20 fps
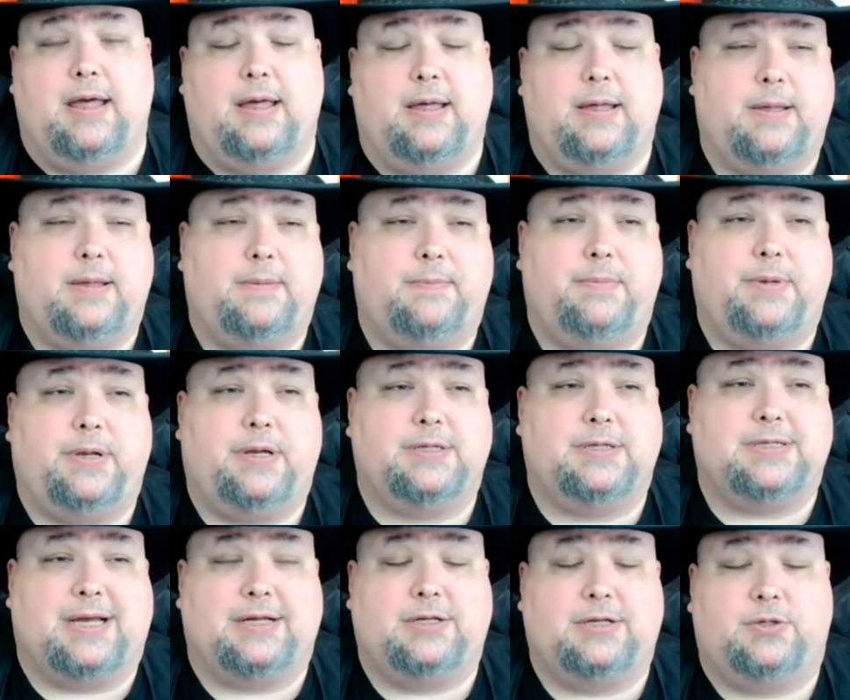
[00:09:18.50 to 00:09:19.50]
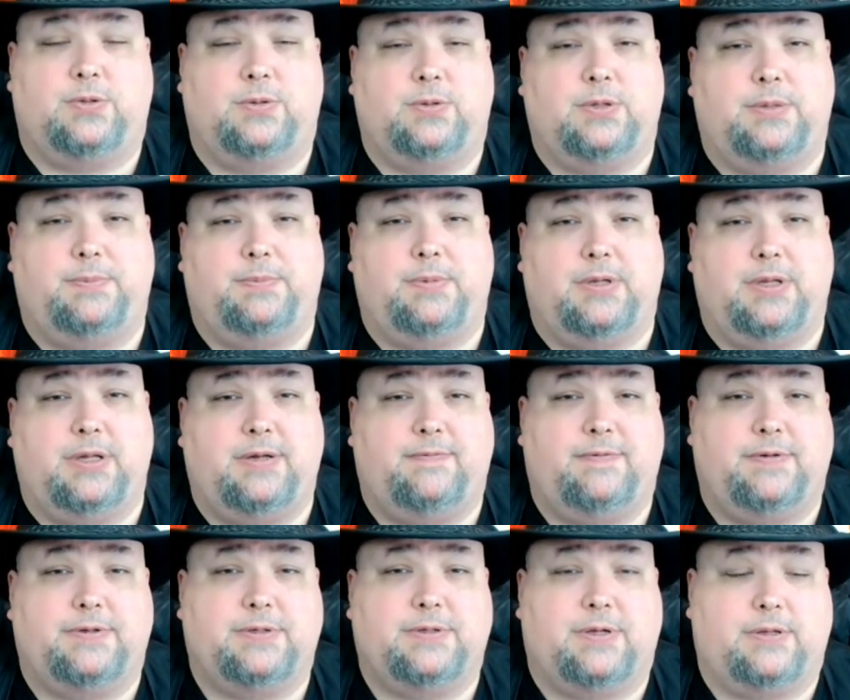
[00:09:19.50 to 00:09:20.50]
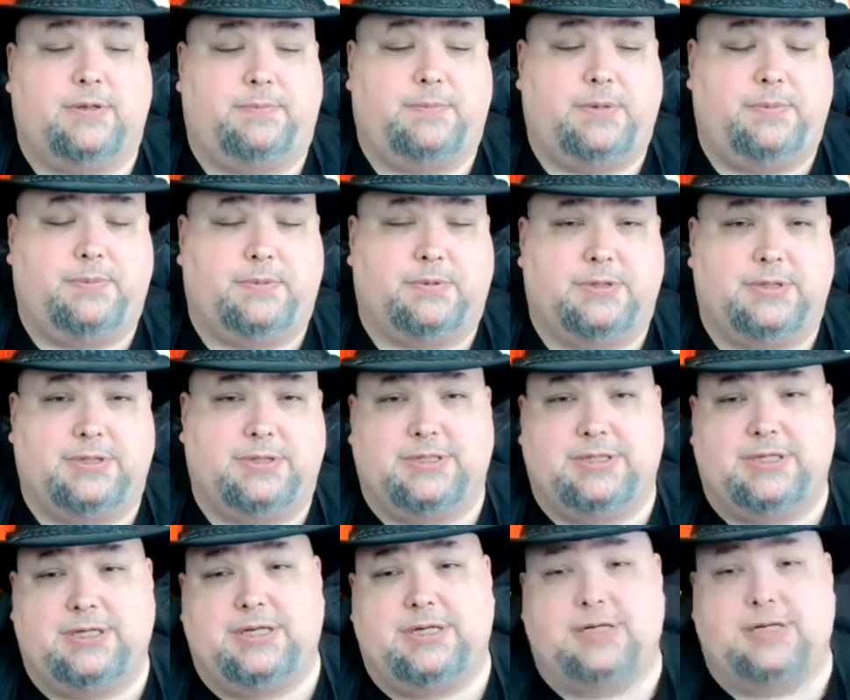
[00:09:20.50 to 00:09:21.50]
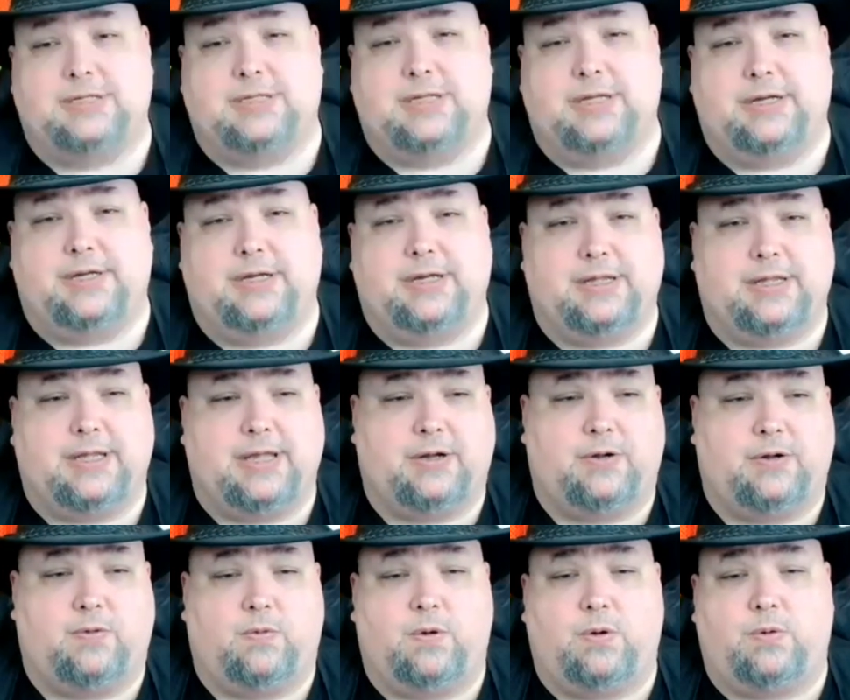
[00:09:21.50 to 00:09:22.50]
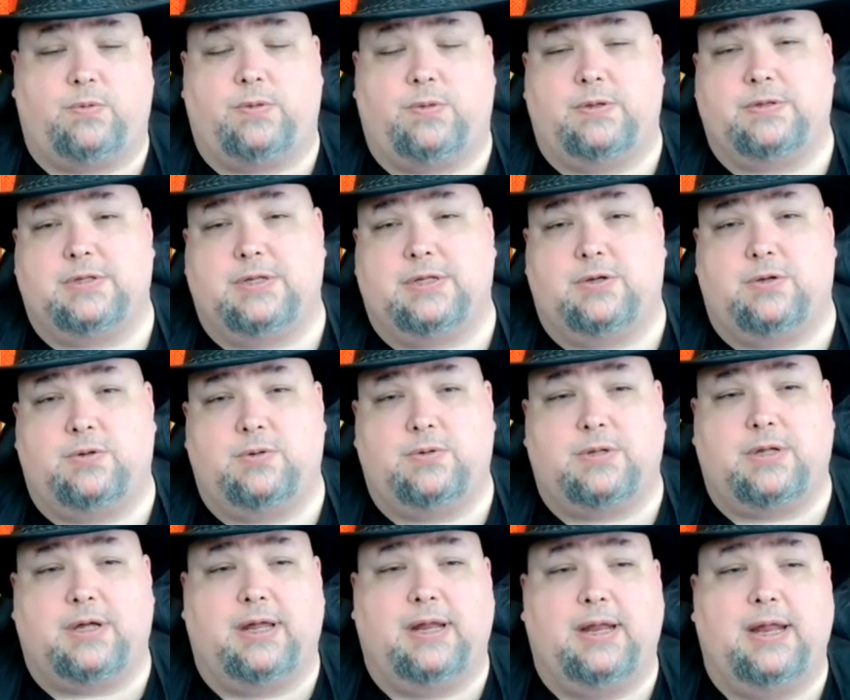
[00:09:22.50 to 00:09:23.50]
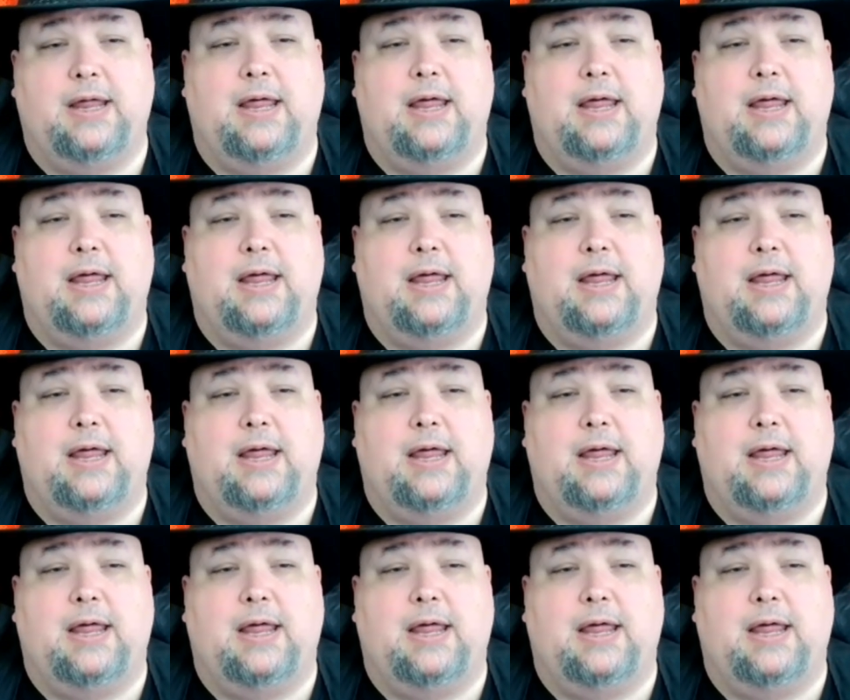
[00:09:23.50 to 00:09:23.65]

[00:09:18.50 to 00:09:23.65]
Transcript: um, because I truly believe as other people succeed, as they get that growth, as they do that,